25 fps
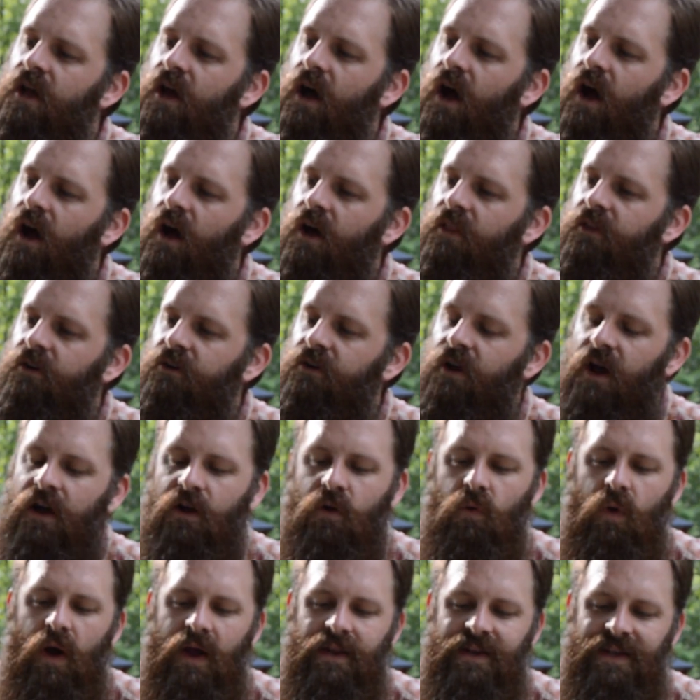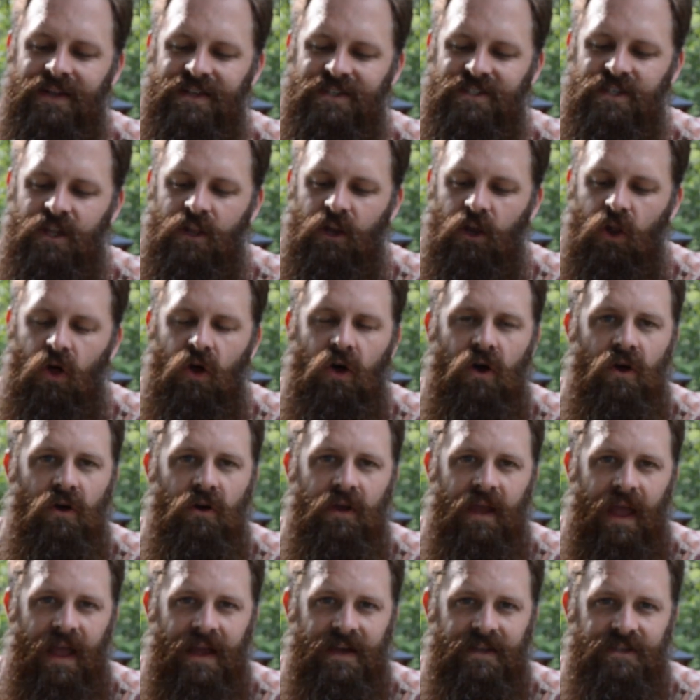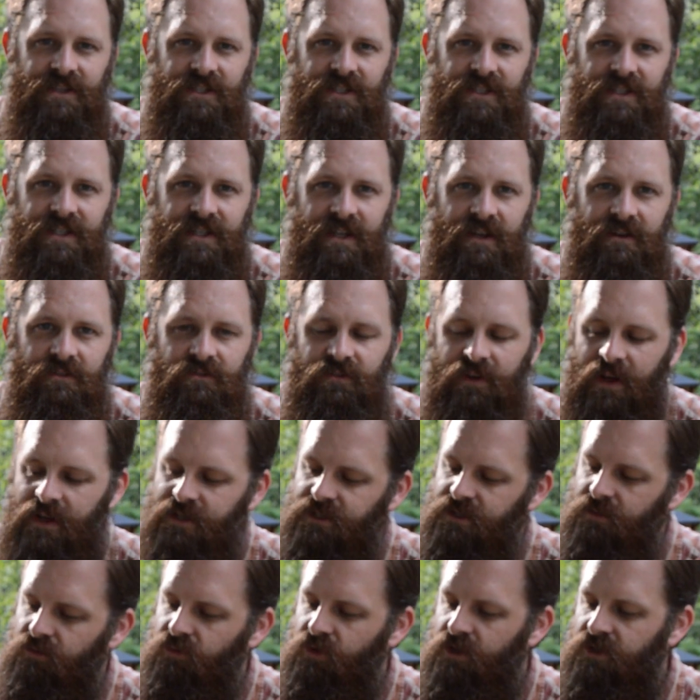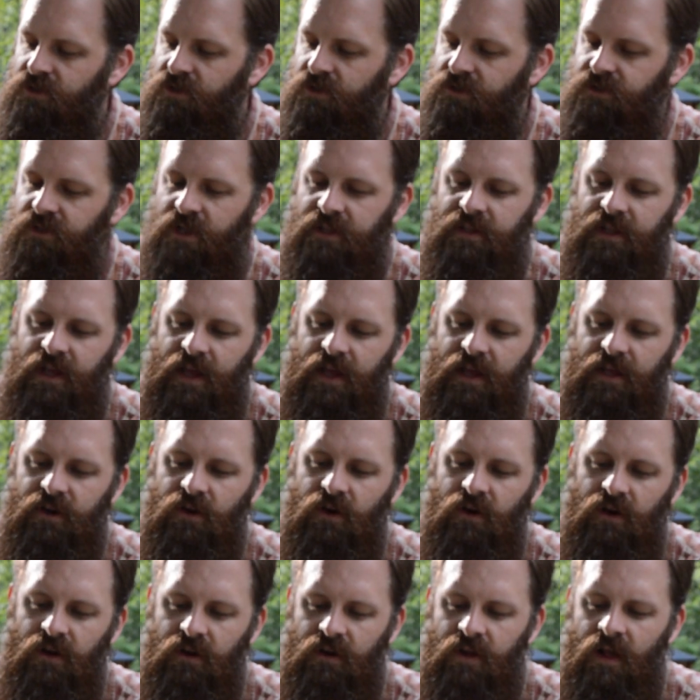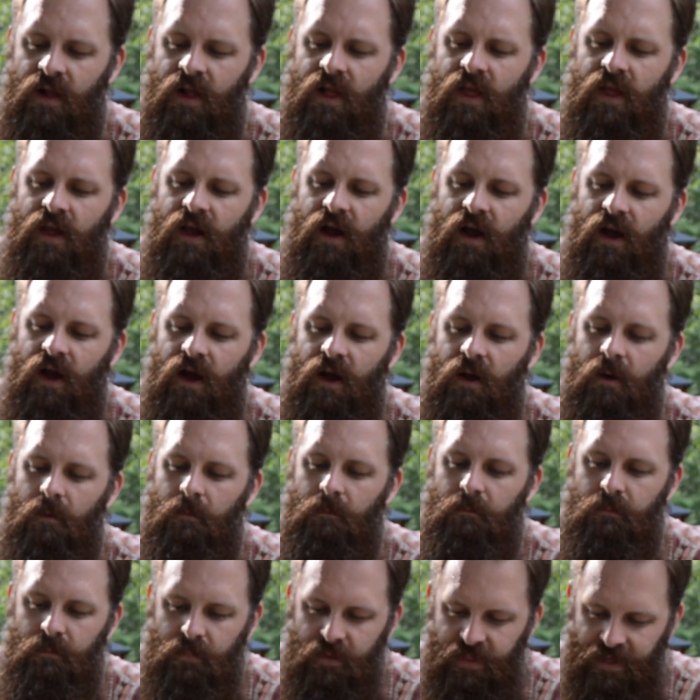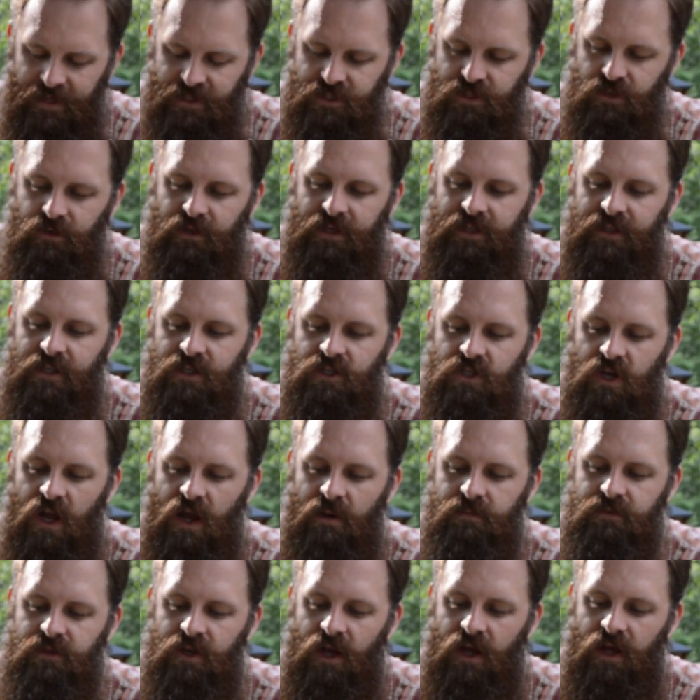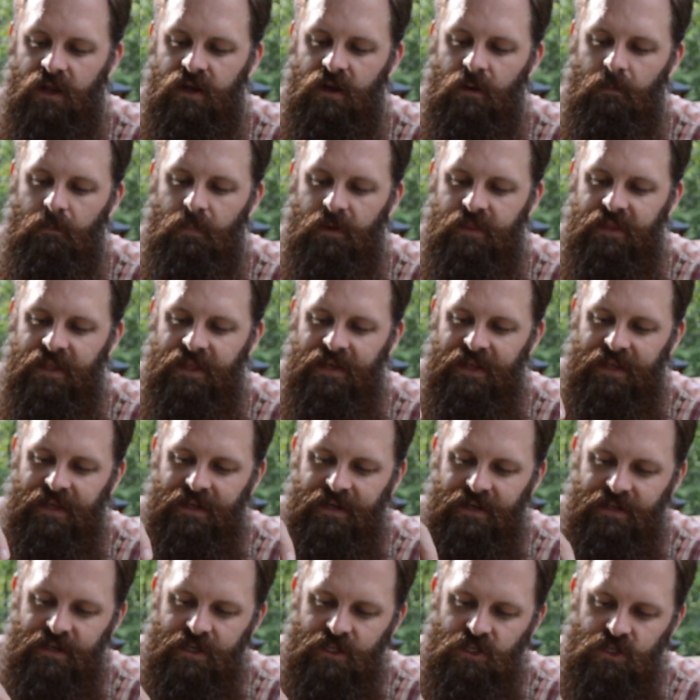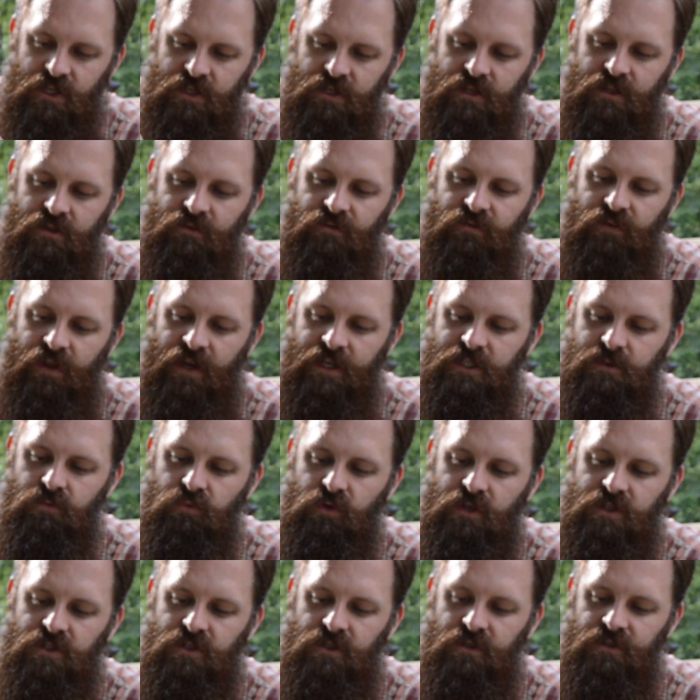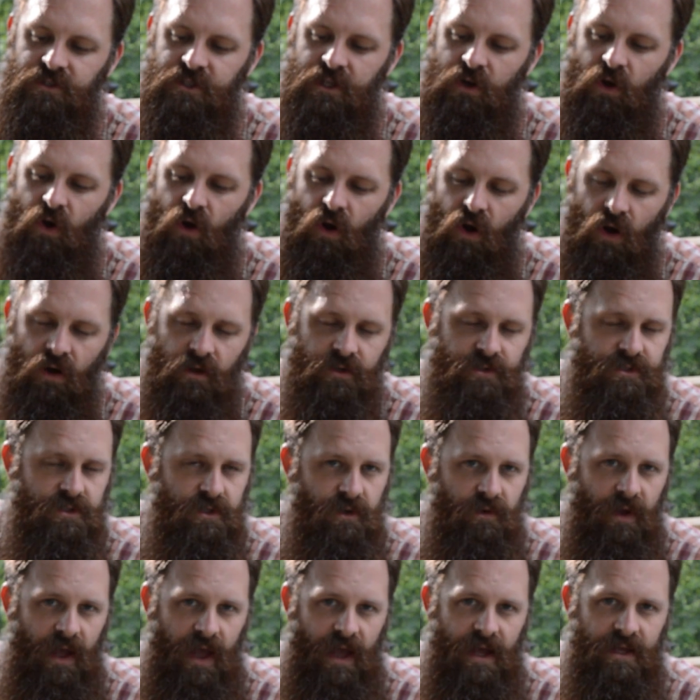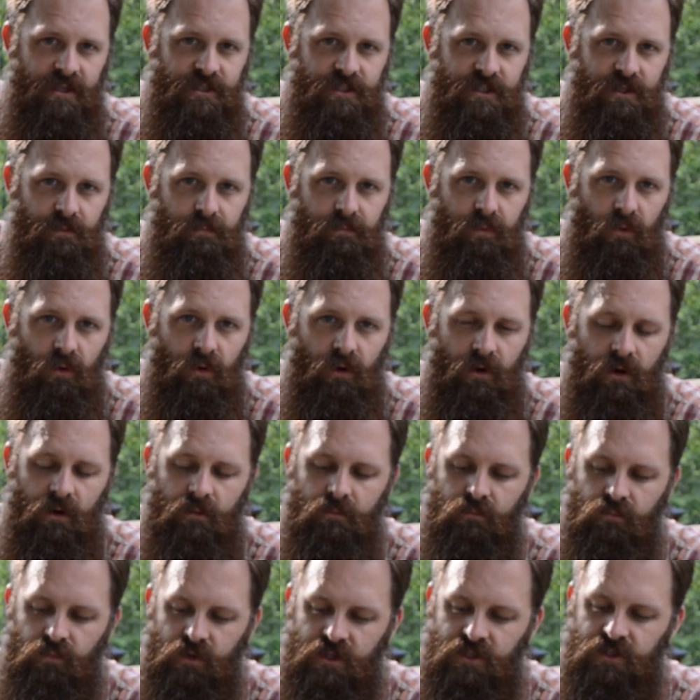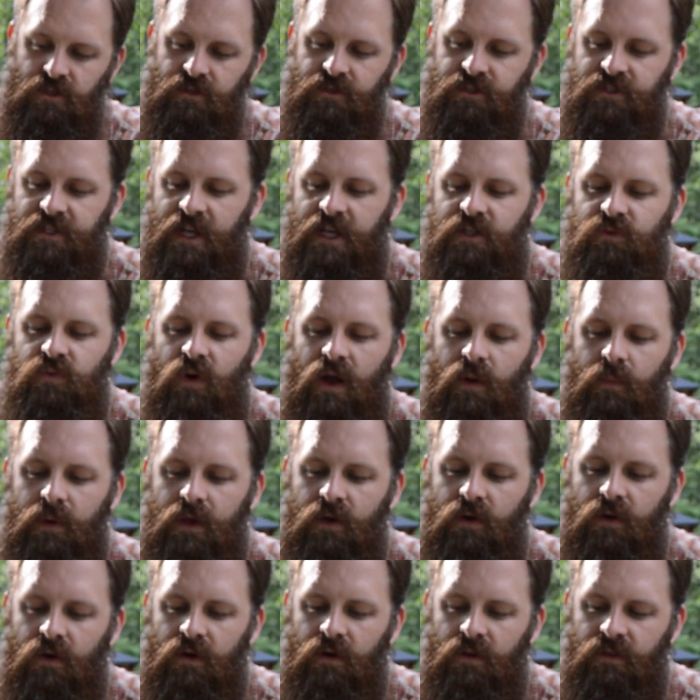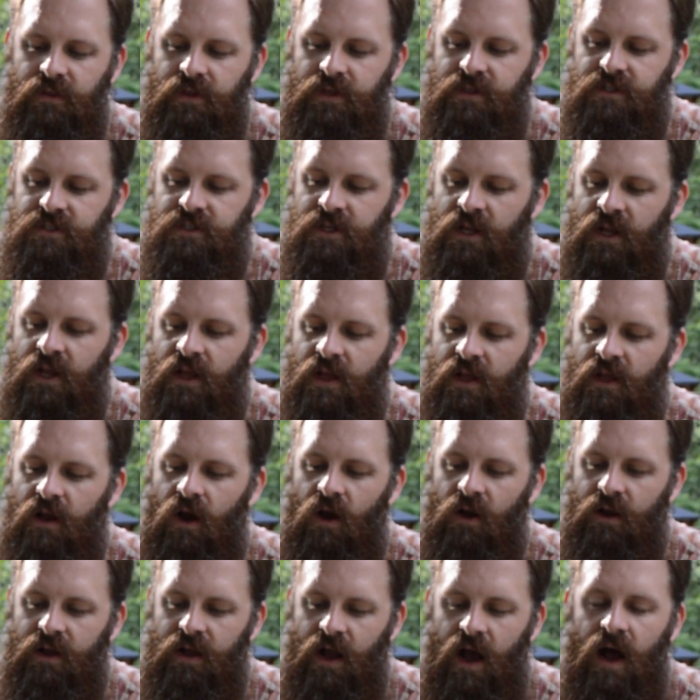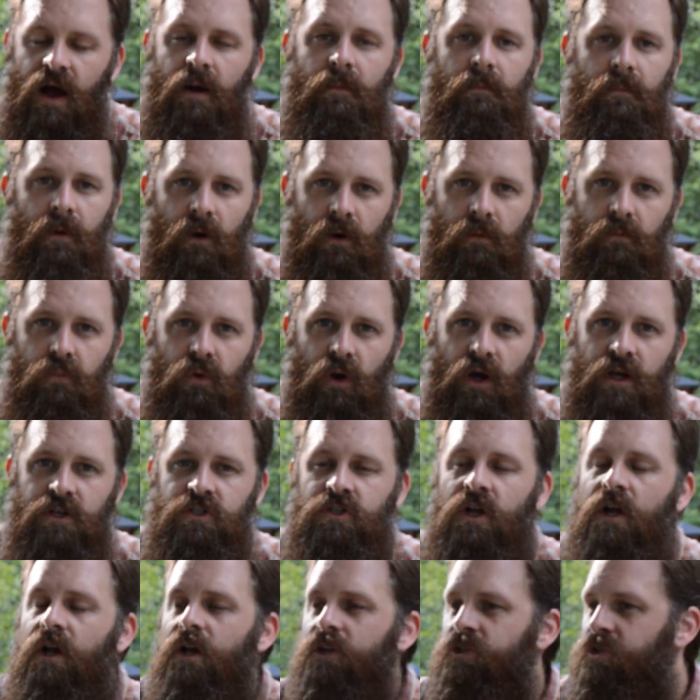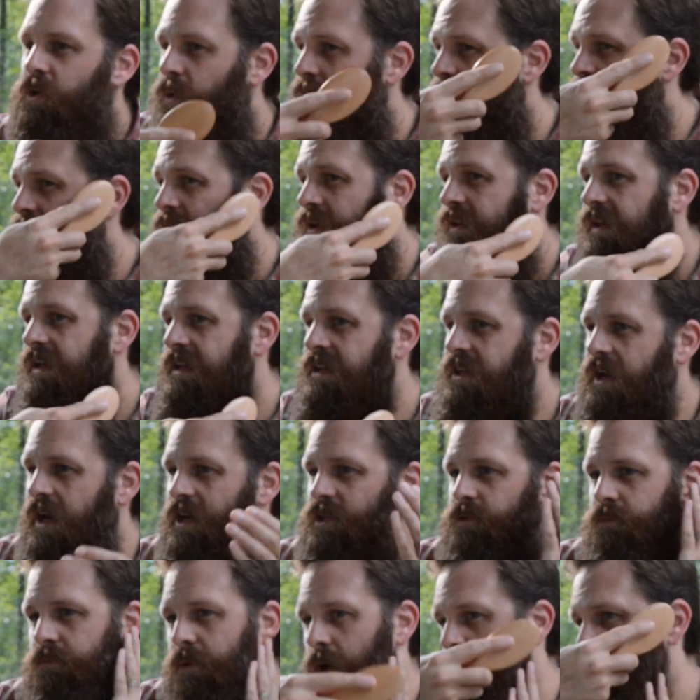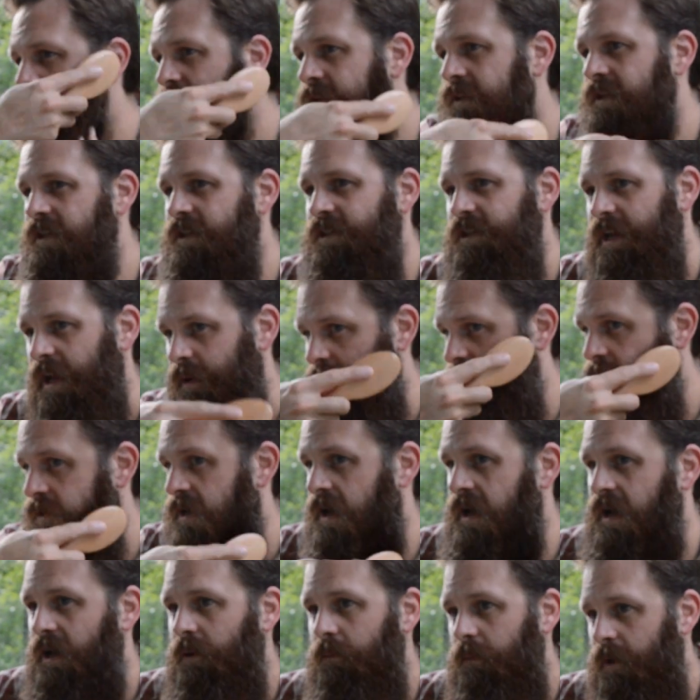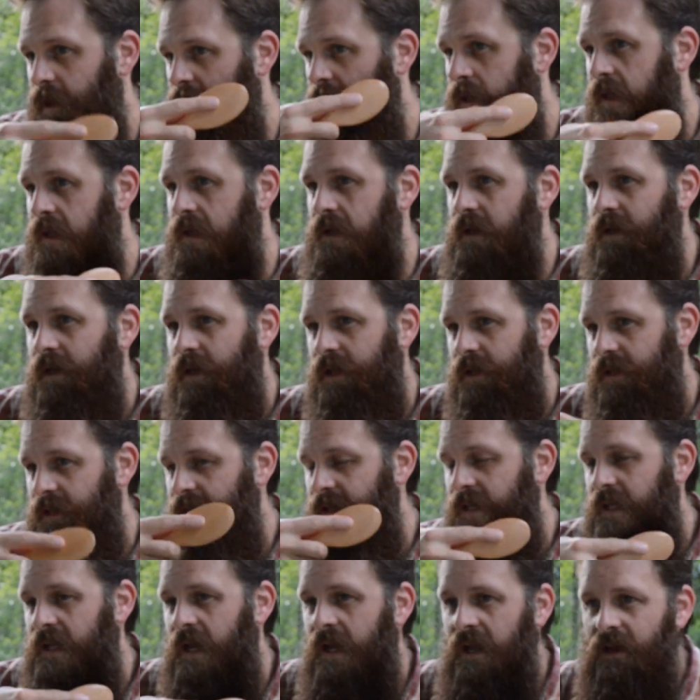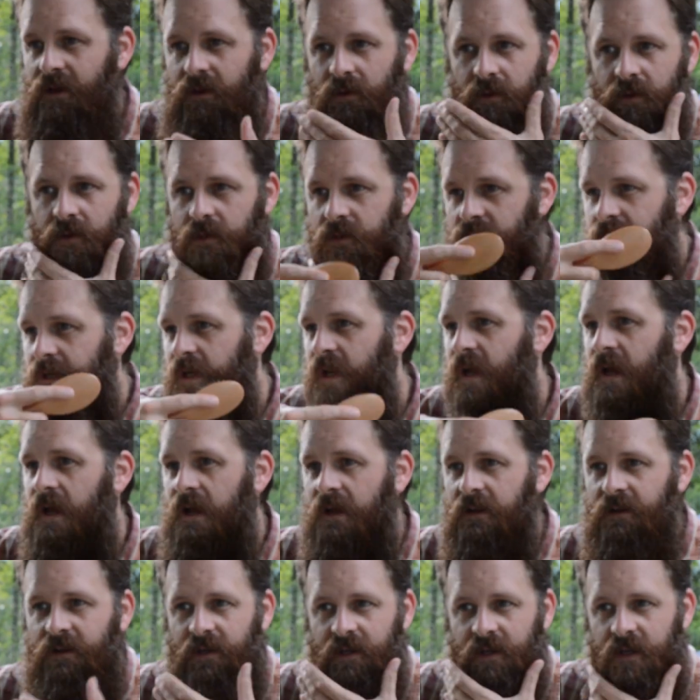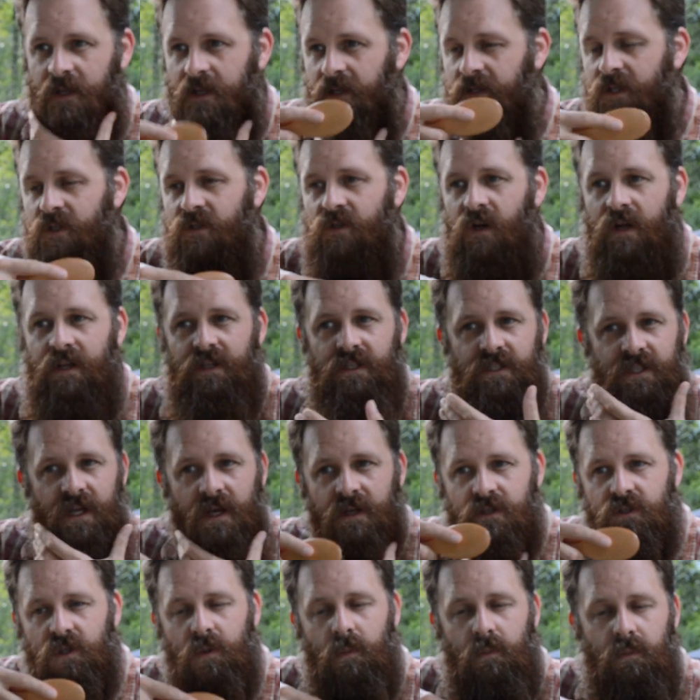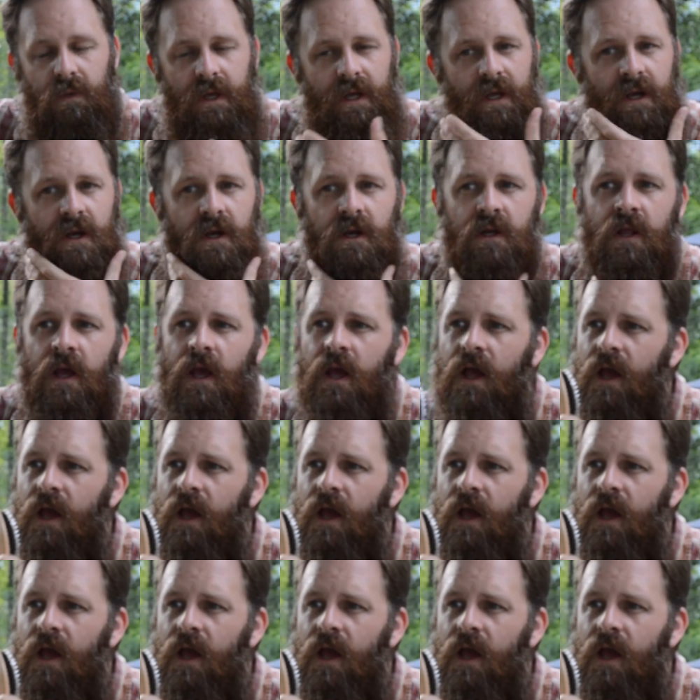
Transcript: They're not quite as long and stiff as the bristles on the hedgehog, but they still get the job done. But then in addition to the flex bristles, it also has the boar bristles. That's why we call this our combo brush. So it really does both at the same time. It detangles and straightens out your beard,